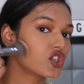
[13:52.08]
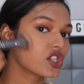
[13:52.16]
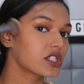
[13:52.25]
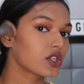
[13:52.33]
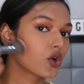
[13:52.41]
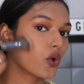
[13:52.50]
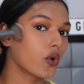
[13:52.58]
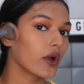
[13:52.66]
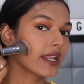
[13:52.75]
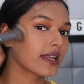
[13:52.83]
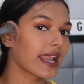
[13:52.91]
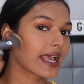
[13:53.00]
just go
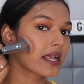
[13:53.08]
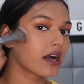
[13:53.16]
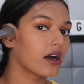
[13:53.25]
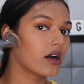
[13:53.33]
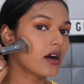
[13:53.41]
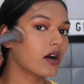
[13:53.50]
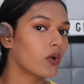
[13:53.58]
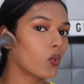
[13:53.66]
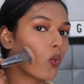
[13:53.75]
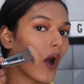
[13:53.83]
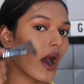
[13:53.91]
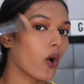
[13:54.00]
in like
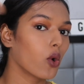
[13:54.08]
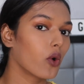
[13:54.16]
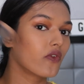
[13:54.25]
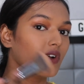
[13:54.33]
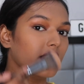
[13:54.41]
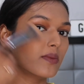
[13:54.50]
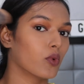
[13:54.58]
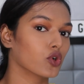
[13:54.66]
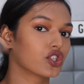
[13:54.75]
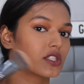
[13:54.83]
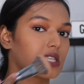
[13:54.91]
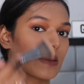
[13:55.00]
oval
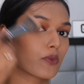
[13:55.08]
motions.